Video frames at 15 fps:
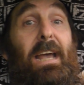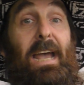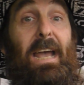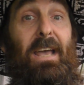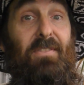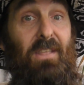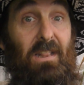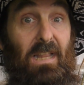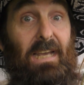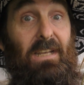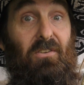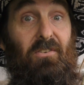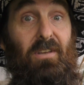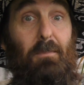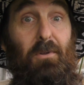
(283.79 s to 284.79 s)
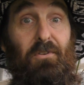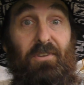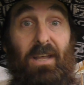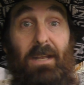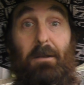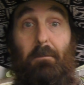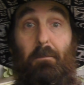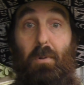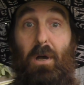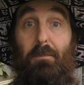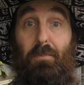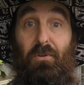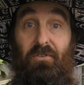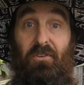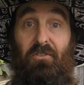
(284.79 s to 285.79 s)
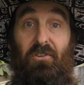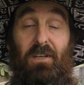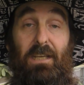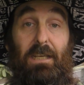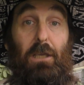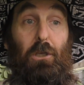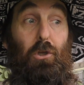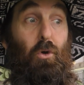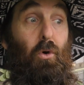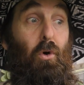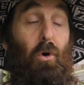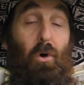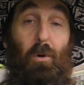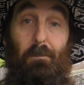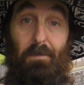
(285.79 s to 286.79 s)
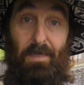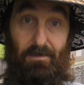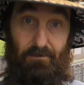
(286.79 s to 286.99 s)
and the late summer sun by positioning your